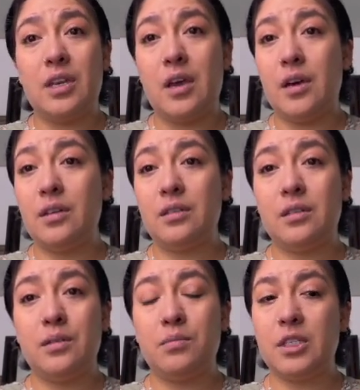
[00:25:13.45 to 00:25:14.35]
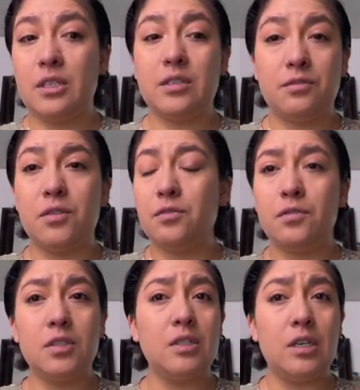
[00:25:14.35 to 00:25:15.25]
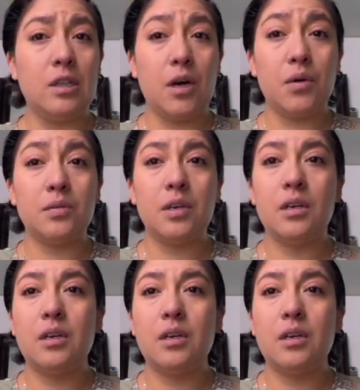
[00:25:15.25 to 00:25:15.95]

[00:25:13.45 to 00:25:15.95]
And please, if you feel alone,